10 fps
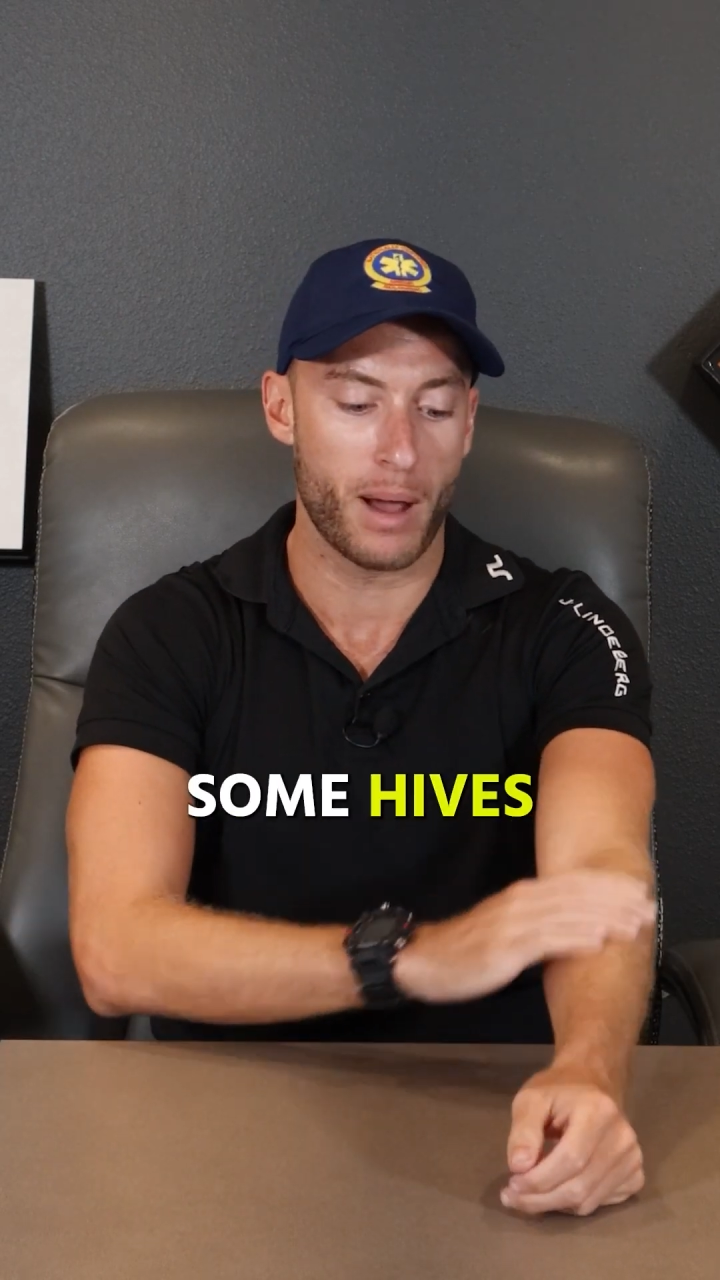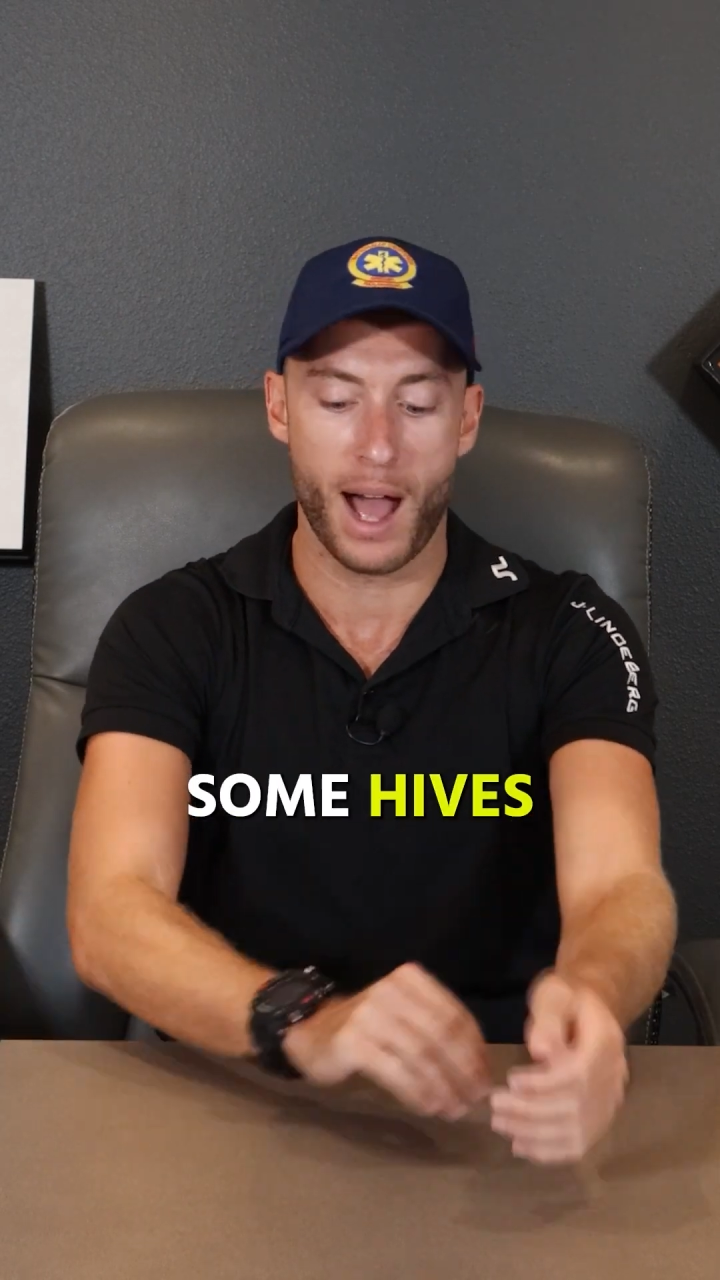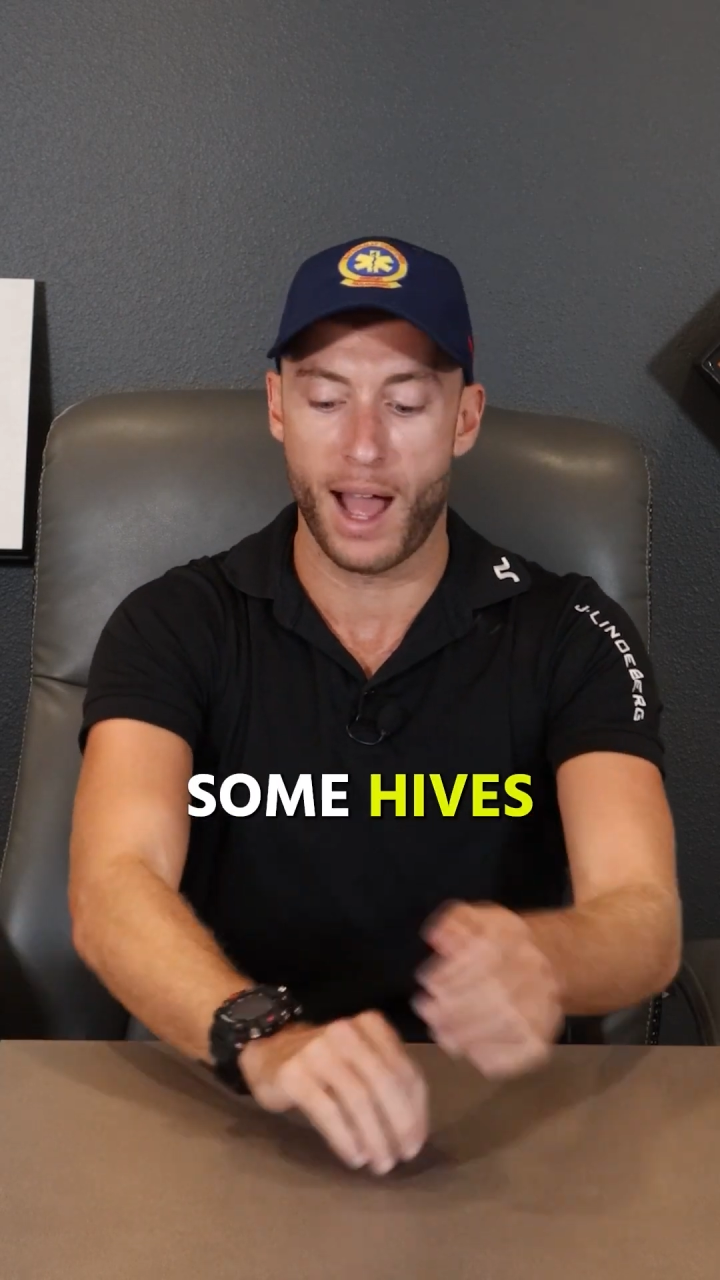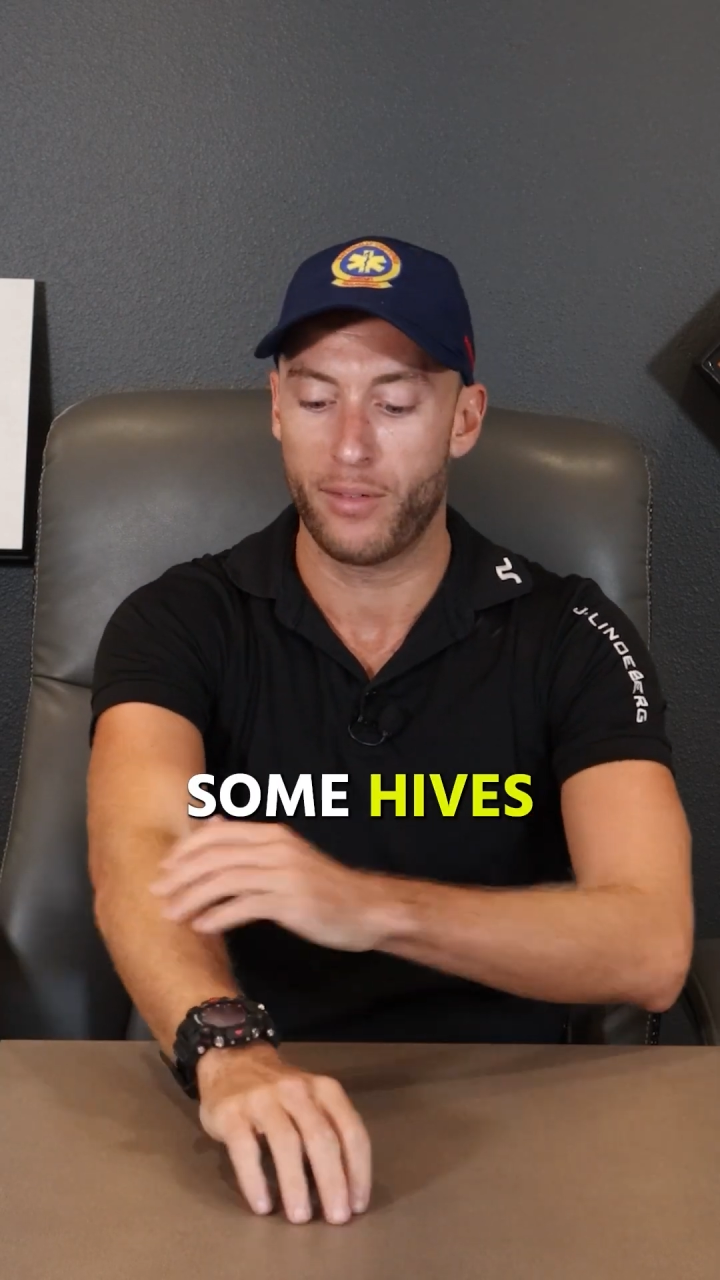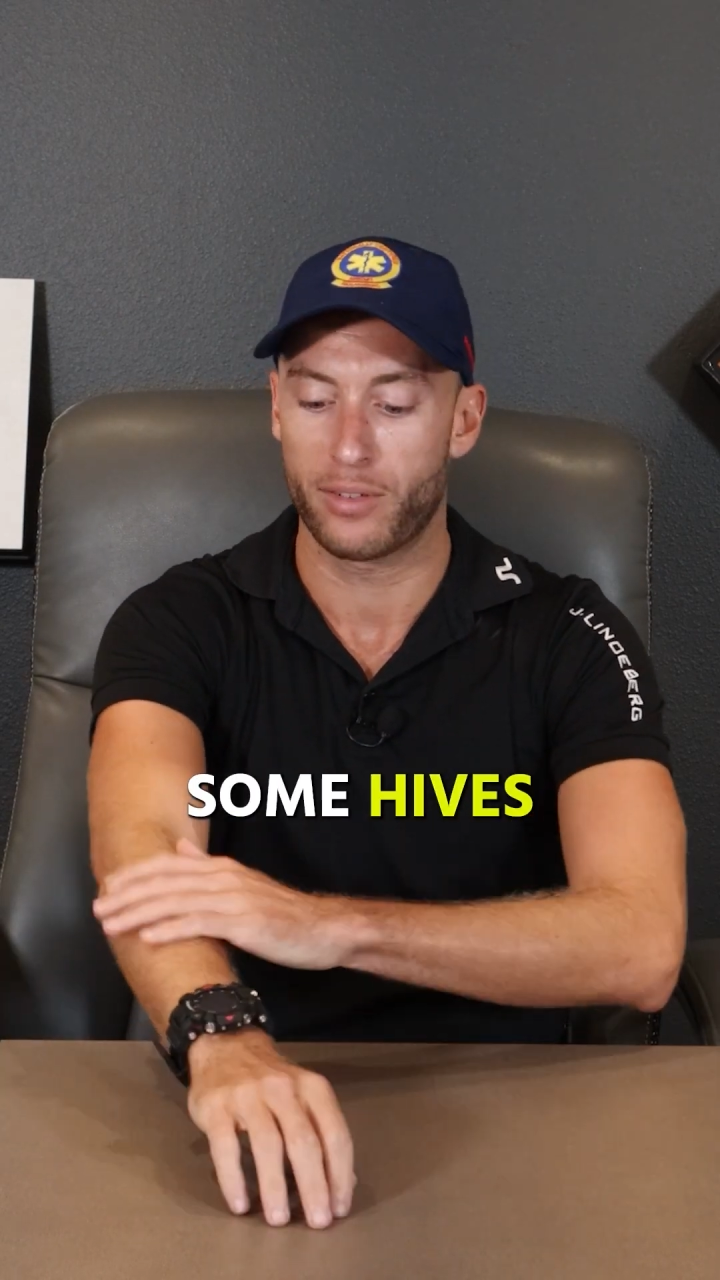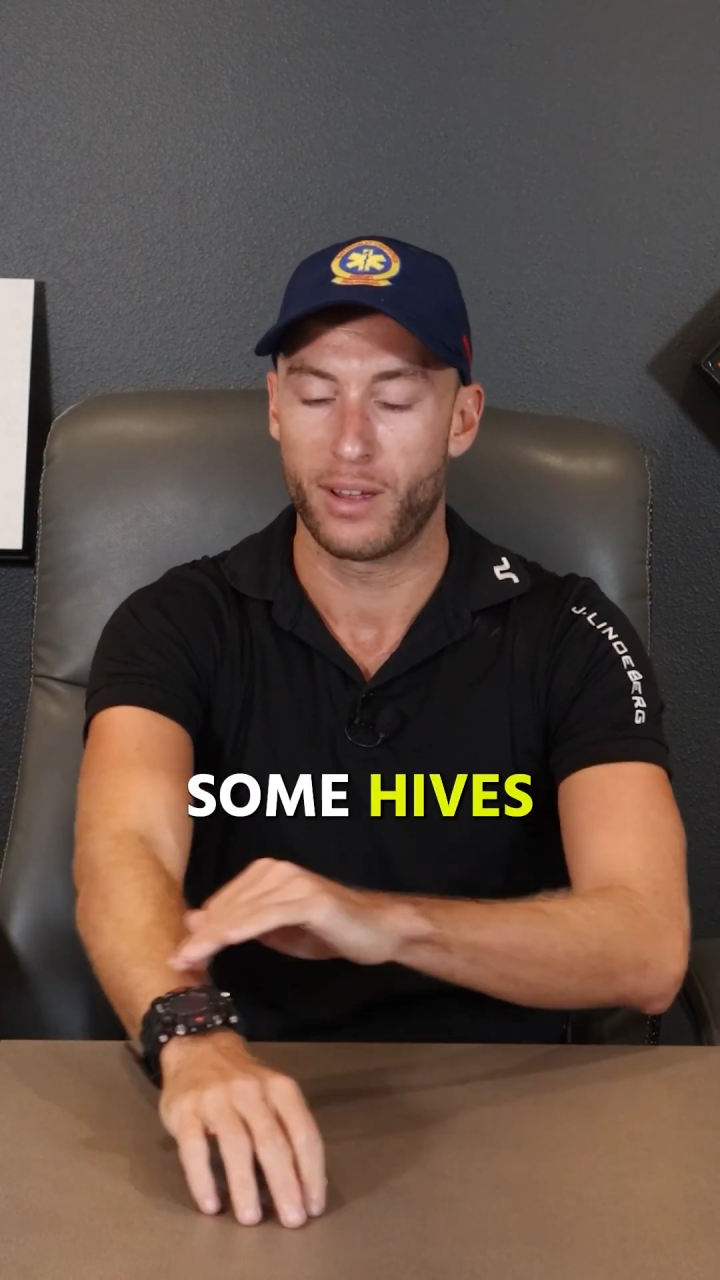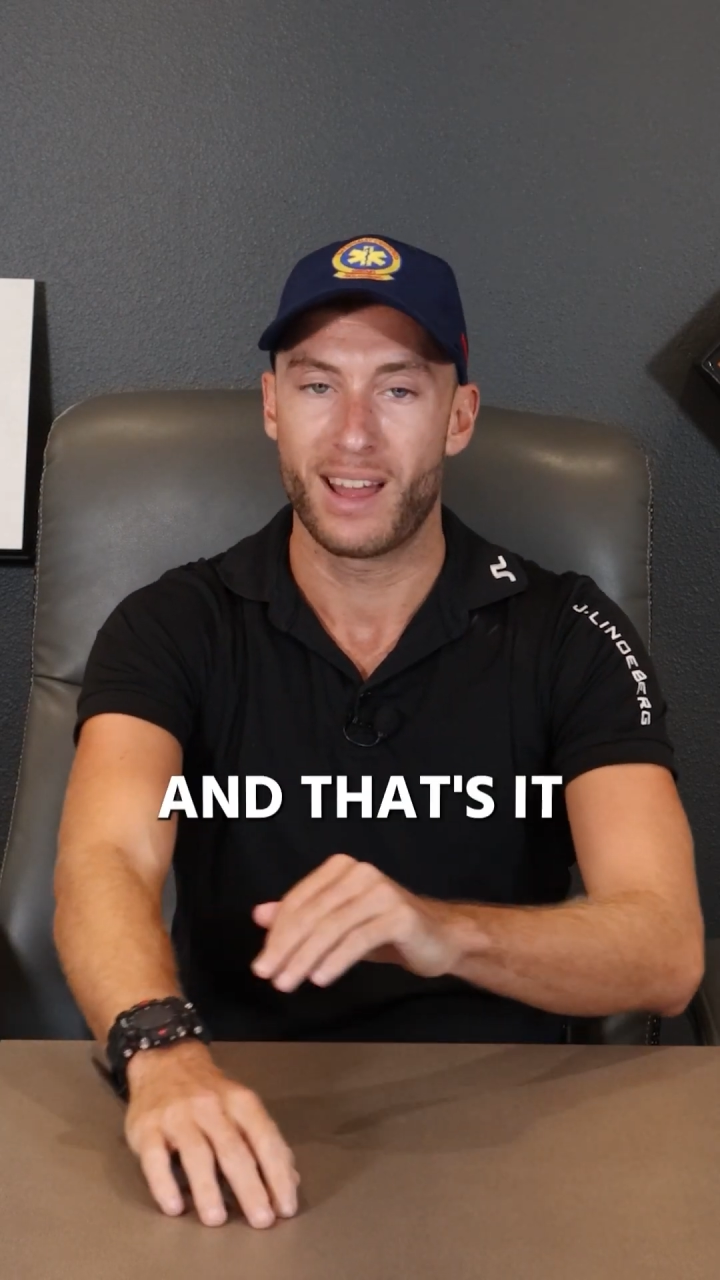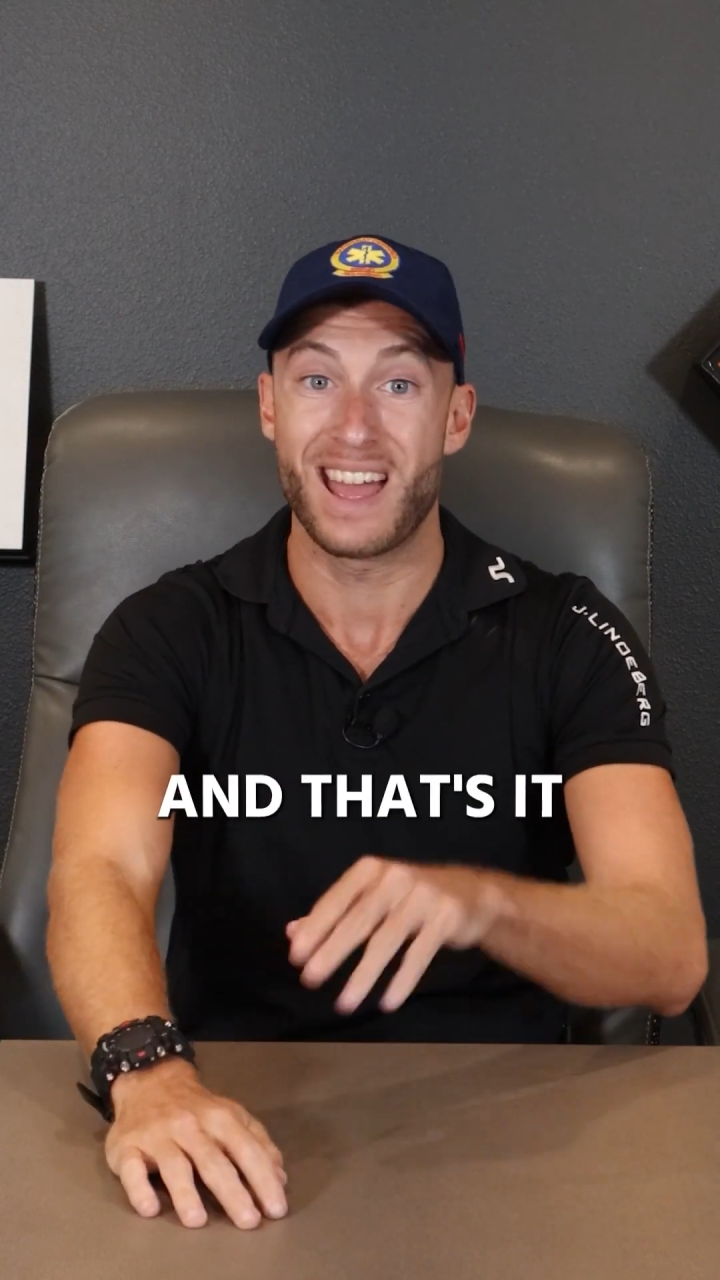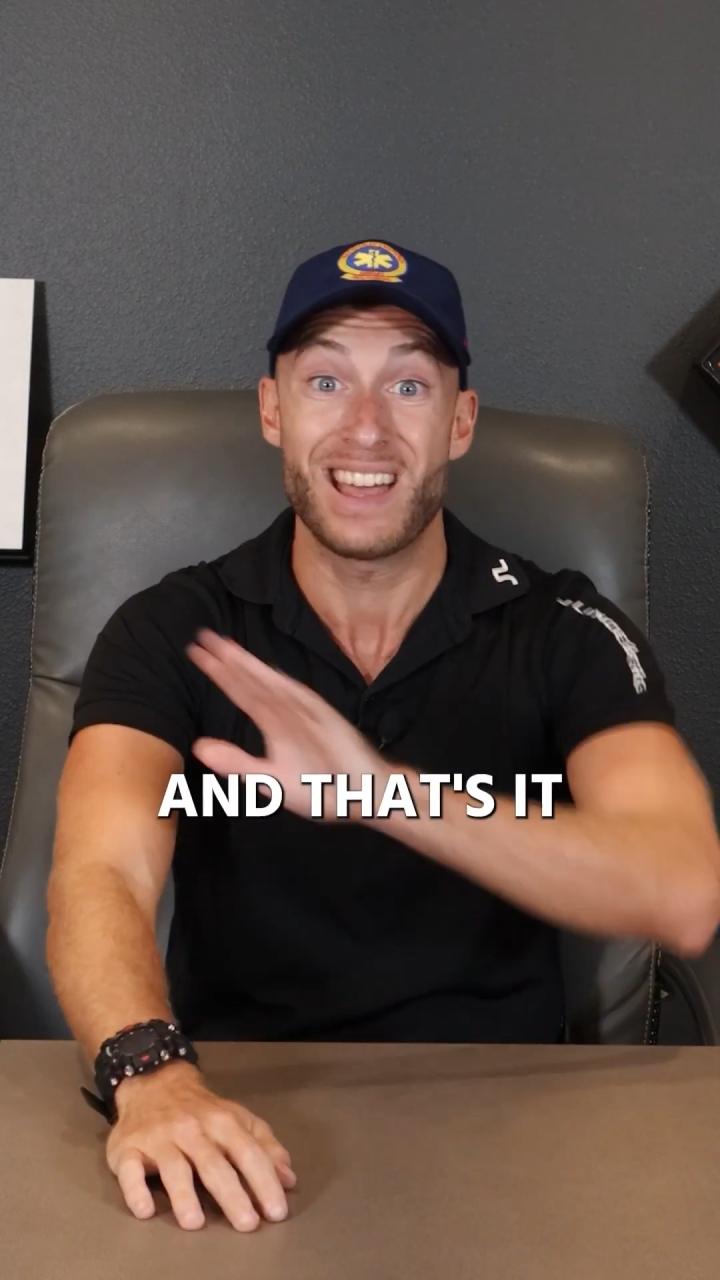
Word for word: hives,